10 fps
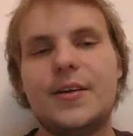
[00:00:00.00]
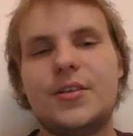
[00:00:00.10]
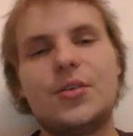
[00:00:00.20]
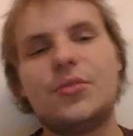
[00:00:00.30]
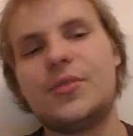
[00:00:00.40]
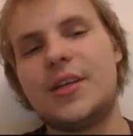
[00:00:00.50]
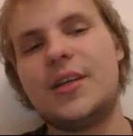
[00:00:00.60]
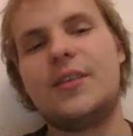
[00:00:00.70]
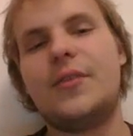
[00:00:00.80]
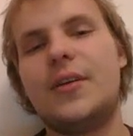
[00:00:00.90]
So
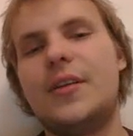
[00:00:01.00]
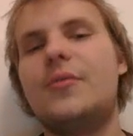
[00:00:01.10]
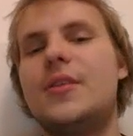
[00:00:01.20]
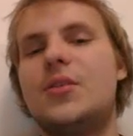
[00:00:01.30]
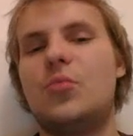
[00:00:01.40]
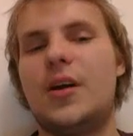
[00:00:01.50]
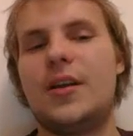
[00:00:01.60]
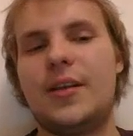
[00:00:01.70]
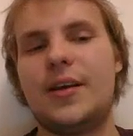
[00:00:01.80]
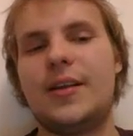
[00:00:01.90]
there is one
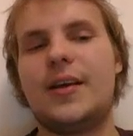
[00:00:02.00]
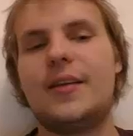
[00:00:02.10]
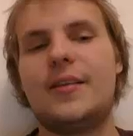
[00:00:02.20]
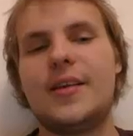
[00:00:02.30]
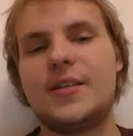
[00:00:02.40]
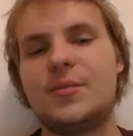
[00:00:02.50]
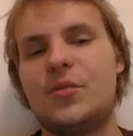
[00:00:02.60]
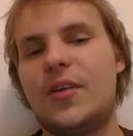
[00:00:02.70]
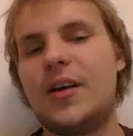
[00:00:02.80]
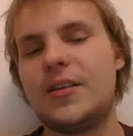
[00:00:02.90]
like that. That's
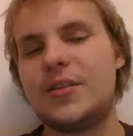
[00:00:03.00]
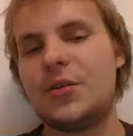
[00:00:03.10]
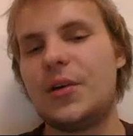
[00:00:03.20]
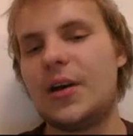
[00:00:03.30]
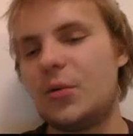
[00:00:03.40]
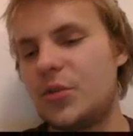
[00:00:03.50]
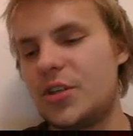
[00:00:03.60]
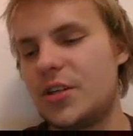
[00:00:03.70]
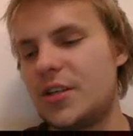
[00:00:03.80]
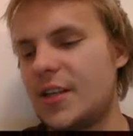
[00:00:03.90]
Profile SQL,
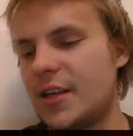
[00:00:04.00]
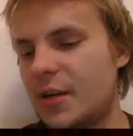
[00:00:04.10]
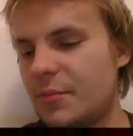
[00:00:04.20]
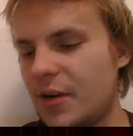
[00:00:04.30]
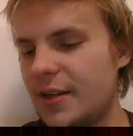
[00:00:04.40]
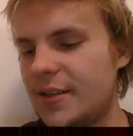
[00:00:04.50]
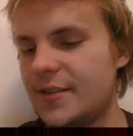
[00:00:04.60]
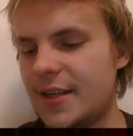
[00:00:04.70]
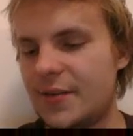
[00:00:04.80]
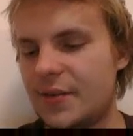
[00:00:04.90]
which is like a proxy
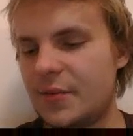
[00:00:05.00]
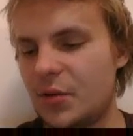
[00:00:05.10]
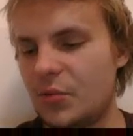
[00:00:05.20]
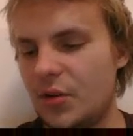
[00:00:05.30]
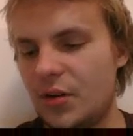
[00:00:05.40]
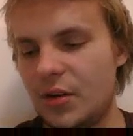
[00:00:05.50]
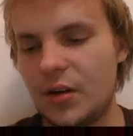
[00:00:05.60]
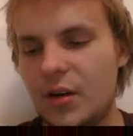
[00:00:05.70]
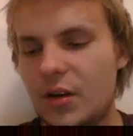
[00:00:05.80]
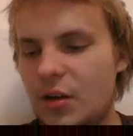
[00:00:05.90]
server between
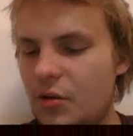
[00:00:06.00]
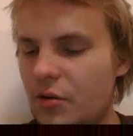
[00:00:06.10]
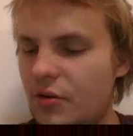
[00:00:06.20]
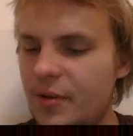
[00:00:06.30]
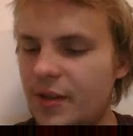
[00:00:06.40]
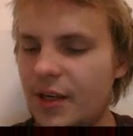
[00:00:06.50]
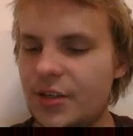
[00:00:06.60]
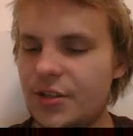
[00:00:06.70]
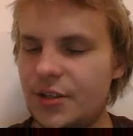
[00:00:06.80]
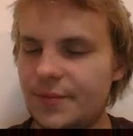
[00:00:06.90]
your
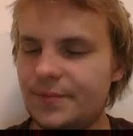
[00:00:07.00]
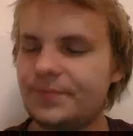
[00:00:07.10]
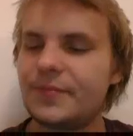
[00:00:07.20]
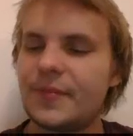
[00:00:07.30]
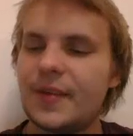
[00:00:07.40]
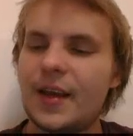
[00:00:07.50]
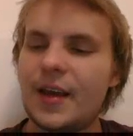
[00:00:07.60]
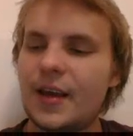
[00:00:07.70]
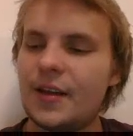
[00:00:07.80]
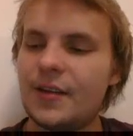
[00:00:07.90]
application
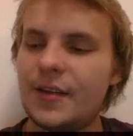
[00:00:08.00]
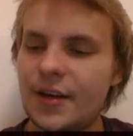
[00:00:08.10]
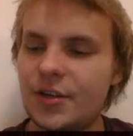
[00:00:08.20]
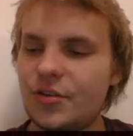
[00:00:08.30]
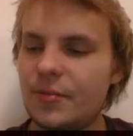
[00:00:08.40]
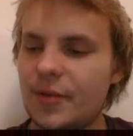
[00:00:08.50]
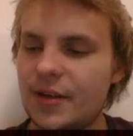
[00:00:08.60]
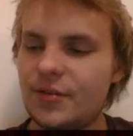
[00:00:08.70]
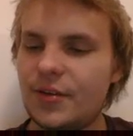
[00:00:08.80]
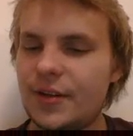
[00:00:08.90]
and the actual
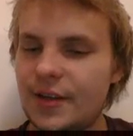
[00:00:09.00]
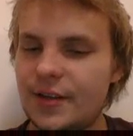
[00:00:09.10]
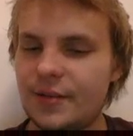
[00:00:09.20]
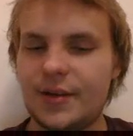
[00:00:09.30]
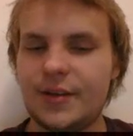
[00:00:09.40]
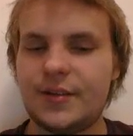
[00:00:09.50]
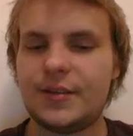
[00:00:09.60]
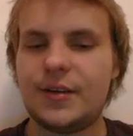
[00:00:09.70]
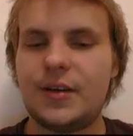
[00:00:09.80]
MySQL database.